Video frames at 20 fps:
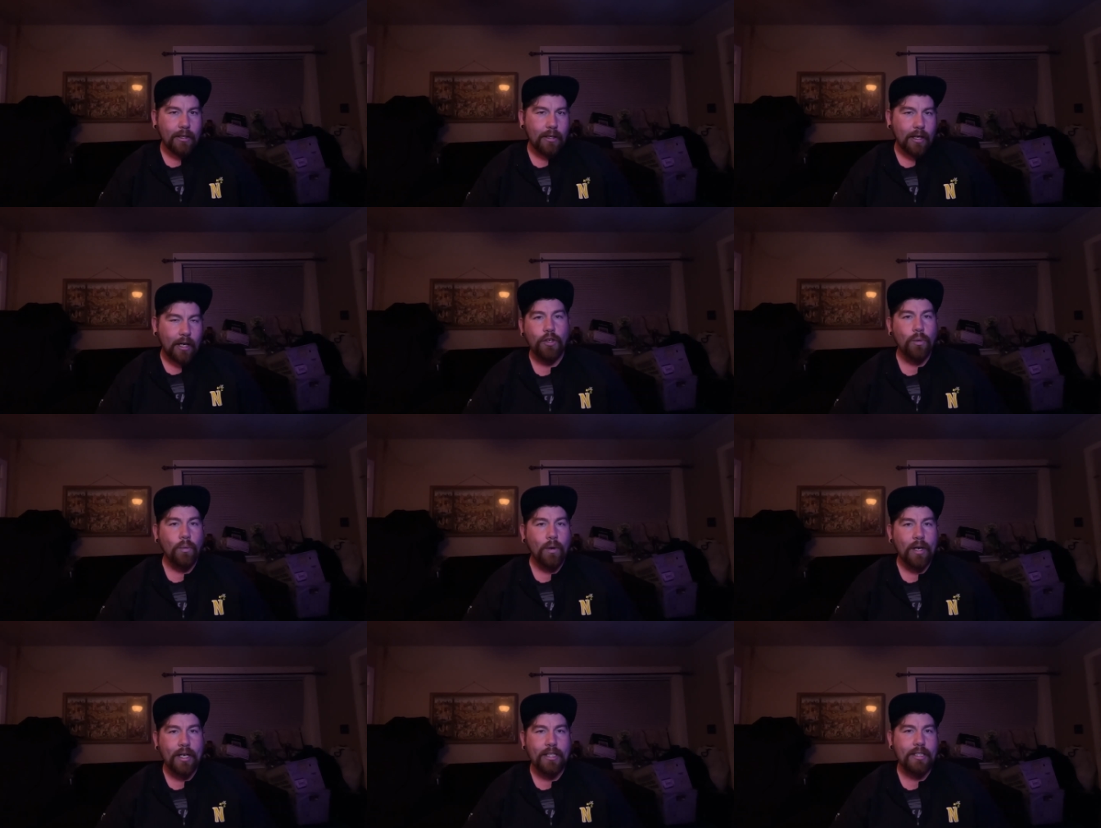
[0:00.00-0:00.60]
If
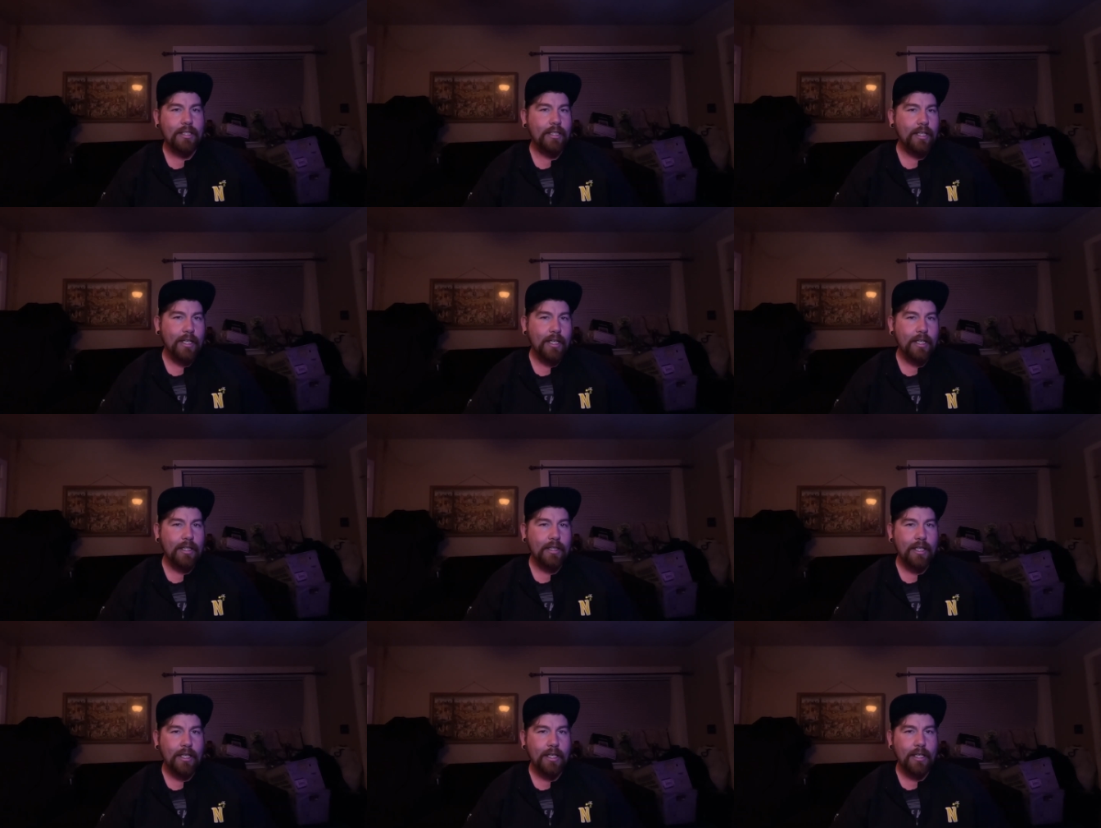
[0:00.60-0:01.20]
you want to see
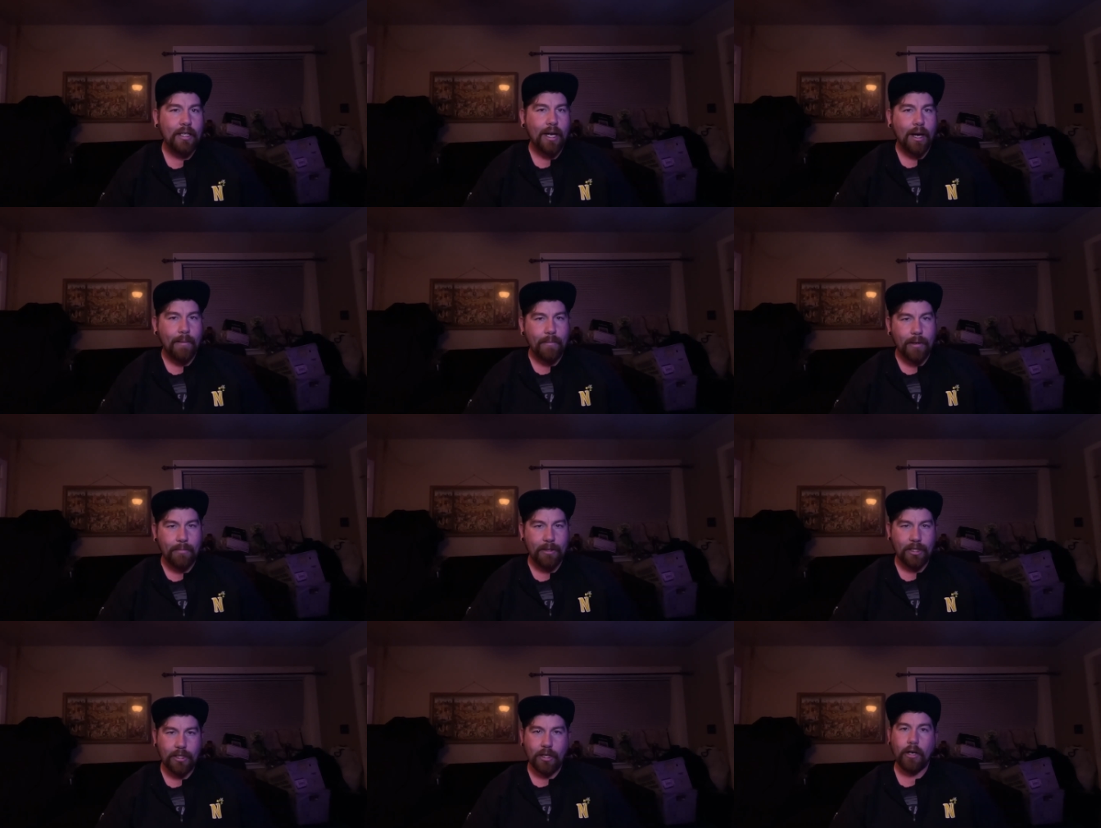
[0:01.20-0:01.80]
anything, I'm
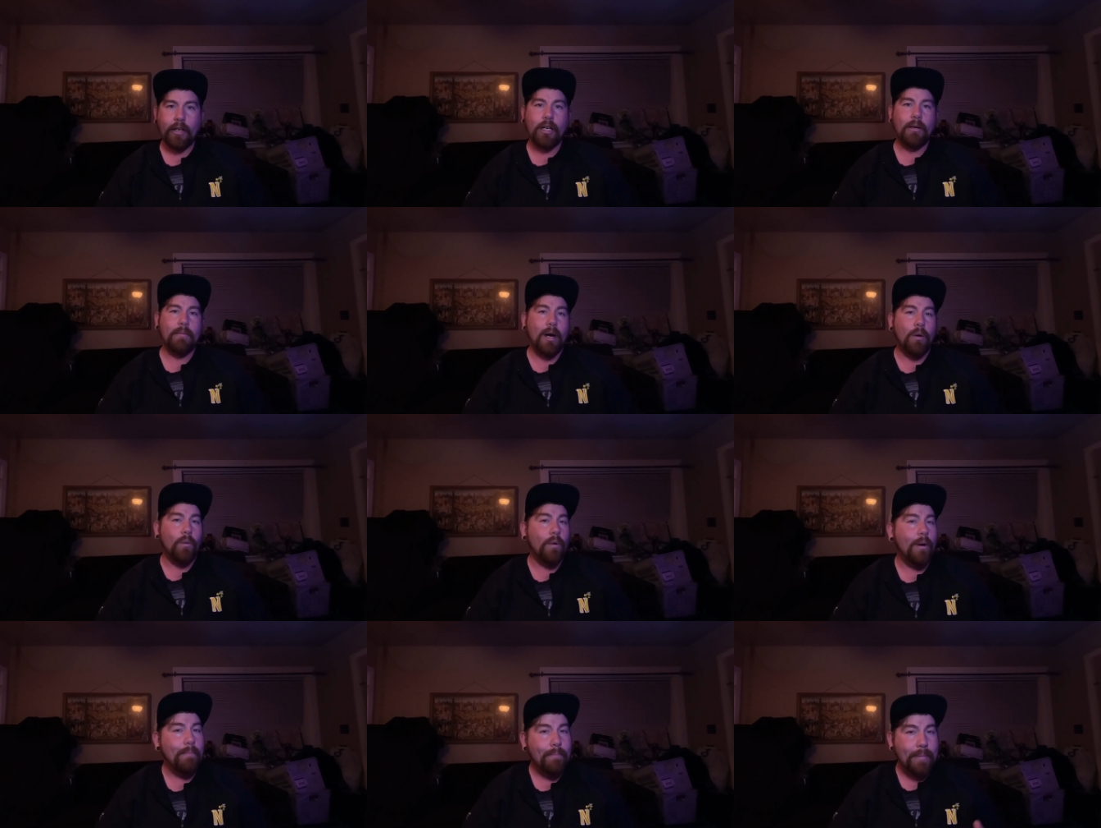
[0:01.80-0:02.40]
going to be talking
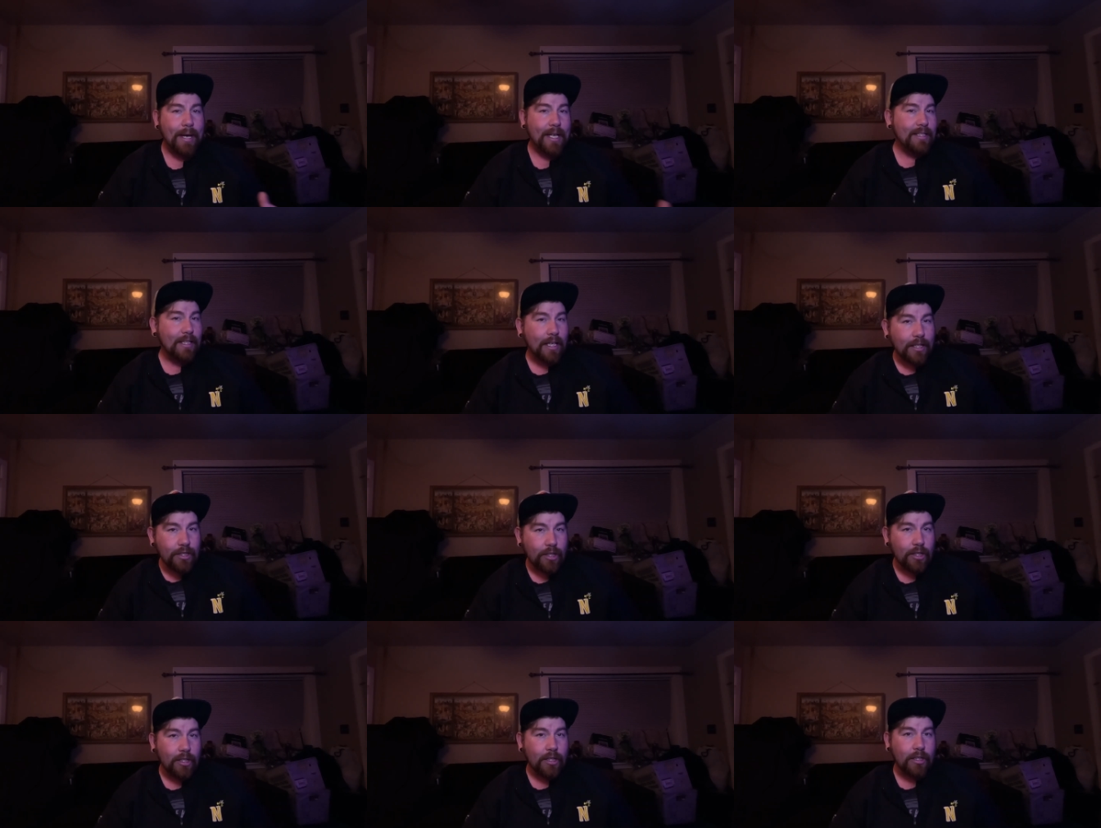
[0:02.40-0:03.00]
about what bets
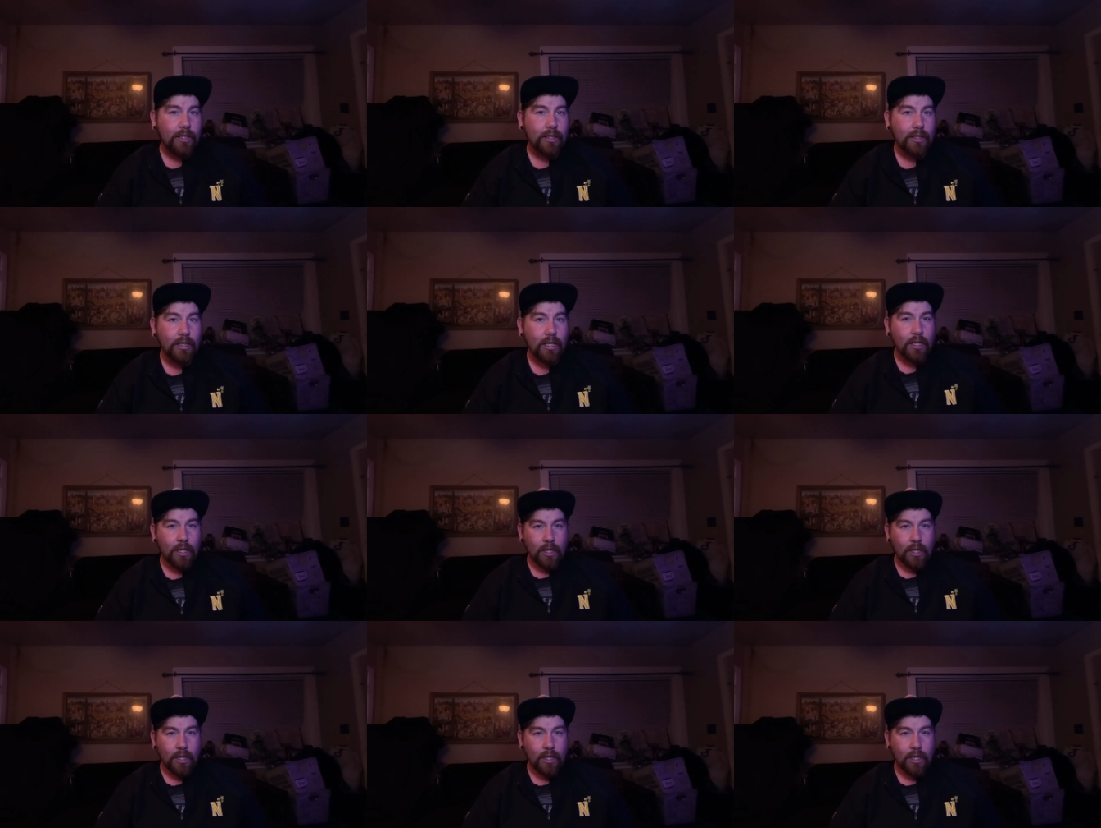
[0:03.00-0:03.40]
I took